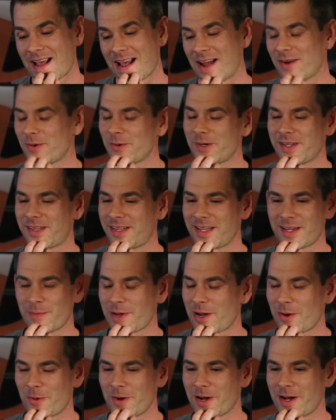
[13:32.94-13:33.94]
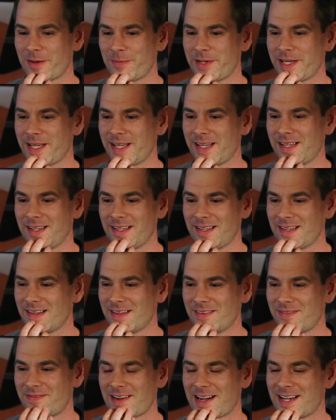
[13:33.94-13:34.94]
I don't want to think about where I'd be
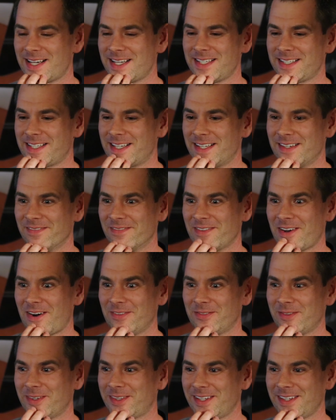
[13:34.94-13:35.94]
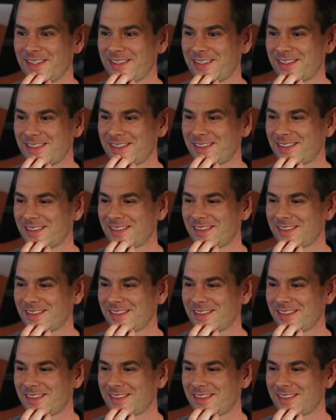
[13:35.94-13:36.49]
if I didn't get involved with this.